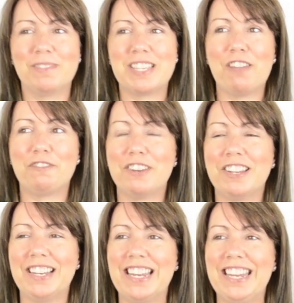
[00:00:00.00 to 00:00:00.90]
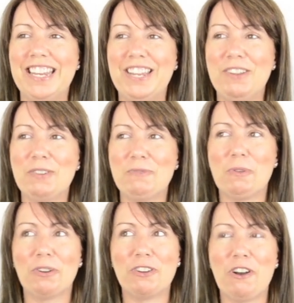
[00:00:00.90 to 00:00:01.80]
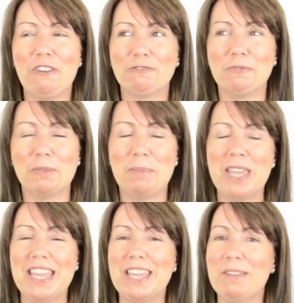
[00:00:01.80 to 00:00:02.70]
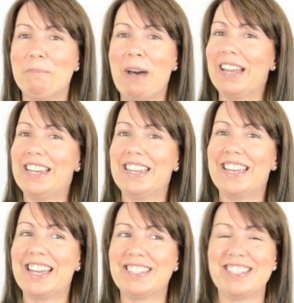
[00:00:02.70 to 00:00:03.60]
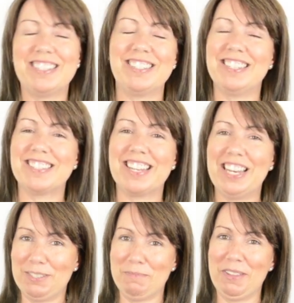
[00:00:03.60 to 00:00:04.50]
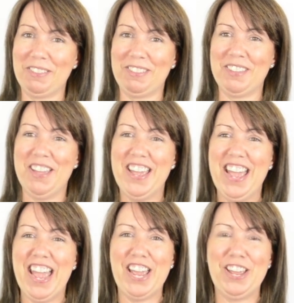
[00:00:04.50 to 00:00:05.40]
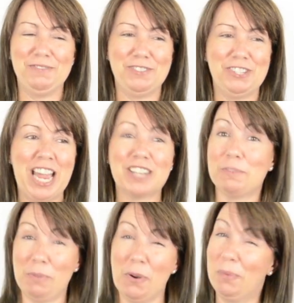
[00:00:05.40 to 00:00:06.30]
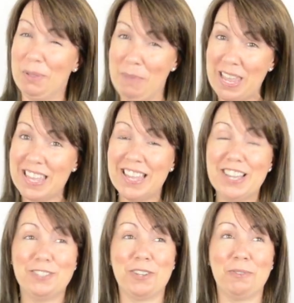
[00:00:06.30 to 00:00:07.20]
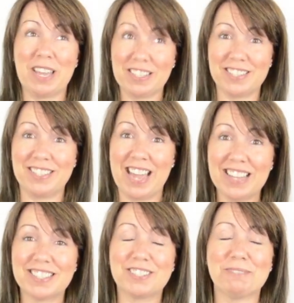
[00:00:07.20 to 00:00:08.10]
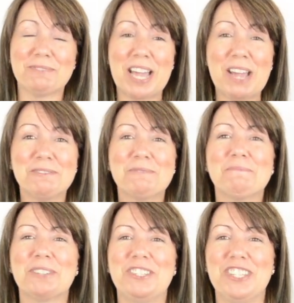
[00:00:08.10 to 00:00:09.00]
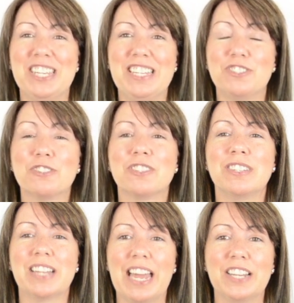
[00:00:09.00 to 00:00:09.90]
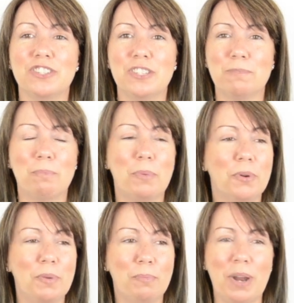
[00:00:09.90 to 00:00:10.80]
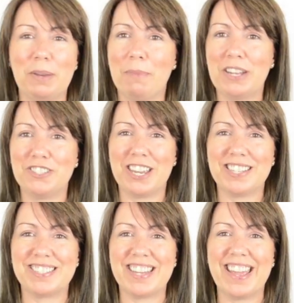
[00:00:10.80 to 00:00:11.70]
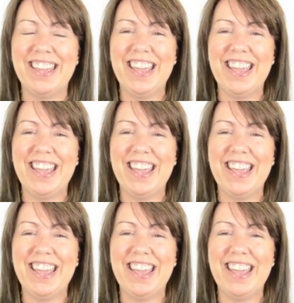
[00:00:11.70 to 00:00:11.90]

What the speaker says: Definitely one of would be my assistant Elizabeth. She has to put up with me, so that's a task sometimes, but she's just a delight. She's born and bred in Manchester.